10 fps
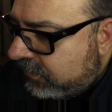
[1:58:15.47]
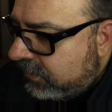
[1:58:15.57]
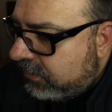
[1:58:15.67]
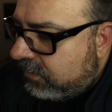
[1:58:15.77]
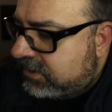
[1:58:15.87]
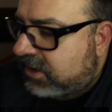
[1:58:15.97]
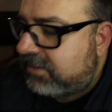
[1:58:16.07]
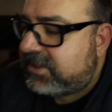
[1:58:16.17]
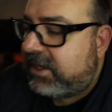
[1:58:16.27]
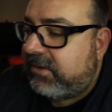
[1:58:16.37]
What
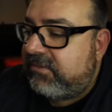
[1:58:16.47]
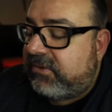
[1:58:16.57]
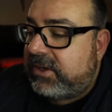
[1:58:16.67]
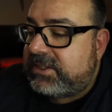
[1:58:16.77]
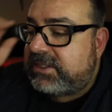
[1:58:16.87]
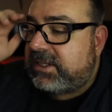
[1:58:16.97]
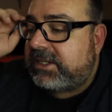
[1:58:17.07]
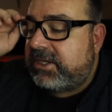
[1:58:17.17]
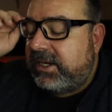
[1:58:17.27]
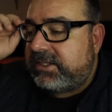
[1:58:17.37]
time's the Hearing Voices
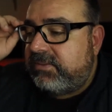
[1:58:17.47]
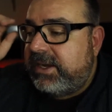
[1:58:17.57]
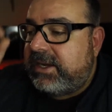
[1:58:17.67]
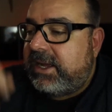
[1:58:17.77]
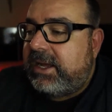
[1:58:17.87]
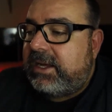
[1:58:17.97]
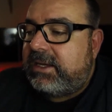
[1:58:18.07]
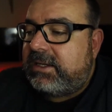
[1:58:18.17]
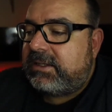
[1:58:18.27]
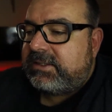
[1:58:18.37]
lecture next week?
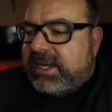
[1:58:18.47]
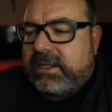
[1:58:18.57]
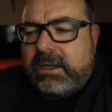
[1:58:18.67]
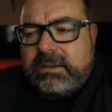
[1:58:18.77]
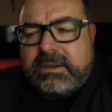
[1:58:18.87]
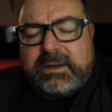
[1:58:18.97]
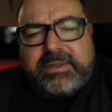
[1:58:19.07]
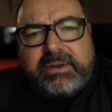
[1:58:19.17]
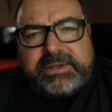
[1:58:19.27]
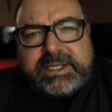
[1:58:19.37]
10 o'clock. I
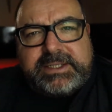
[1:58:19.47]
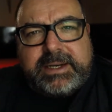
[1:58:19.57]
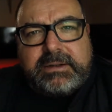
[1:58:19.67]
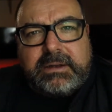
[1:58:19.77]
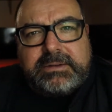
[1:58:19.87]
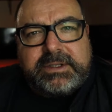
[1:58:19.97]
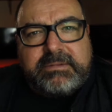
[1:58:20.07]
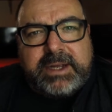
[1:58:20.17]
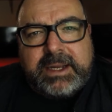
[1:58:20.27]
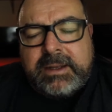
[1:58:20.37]
think we said 10 o'clock, didn't
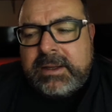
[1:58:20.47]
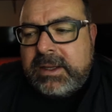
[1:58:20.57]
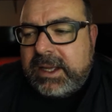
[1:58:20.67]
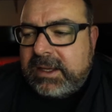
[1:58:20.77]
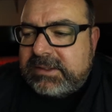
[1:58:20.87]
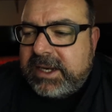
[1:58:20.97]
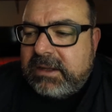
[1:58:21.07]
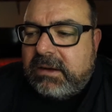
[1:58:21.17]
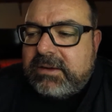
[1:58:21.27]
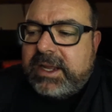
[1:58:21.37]
we? 10
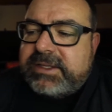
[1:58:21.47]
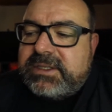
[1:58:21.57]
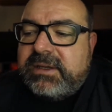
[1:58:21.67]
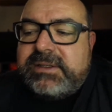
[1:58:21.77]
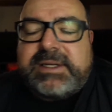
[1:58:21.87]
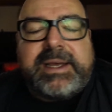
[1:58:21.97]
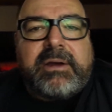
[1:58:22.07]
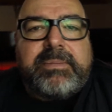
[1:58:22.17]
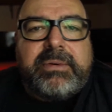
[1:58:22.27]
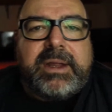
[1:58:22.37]
o'clock next Thursday.
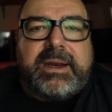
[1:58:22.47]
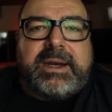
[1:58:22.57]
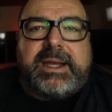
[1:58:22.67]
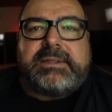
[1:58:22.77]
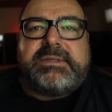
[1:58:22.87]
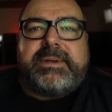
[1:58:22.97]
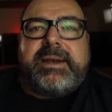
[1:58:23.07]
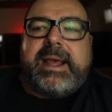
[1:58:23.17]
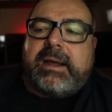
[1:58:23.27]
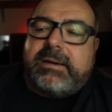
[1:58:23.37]
I'll put an announcement
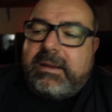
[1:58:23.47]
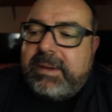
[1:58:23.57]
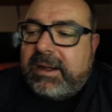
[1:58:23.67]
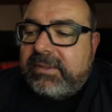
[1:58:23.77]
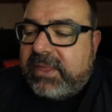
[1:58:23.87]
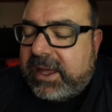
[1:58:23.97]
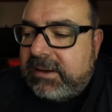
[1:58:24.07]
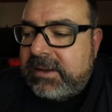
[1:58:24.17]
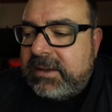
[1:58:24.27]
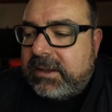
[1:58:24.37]
out about that
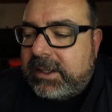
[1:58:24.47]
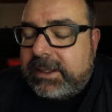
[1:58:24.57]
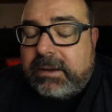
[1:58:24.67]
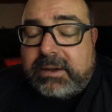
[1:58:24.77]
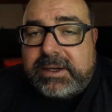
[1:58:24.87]
on